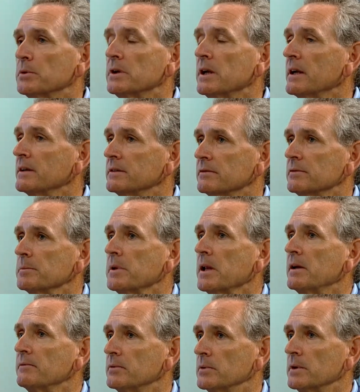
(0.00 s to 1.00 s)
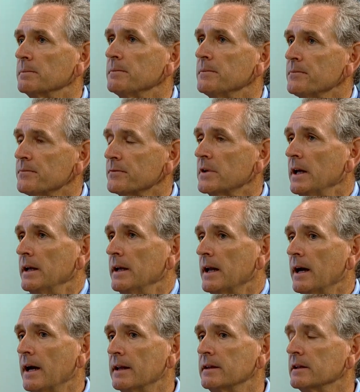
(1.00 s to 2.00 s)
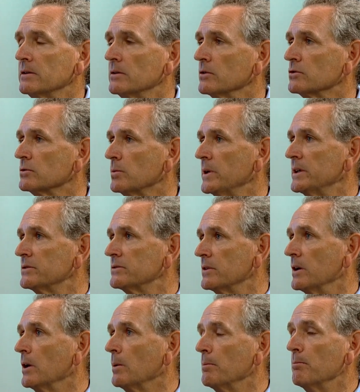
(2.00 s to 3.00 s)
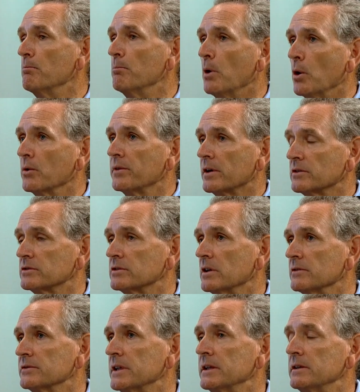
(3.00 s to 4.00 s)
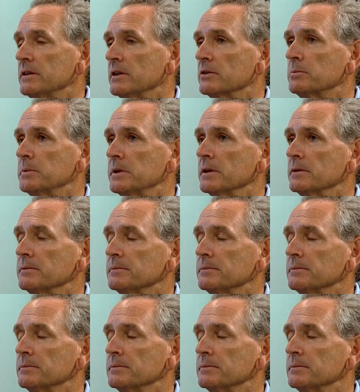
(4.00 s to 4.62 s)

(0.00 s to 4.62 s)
put on a different platform? And I think those are ways to help both ourselves and ESPN.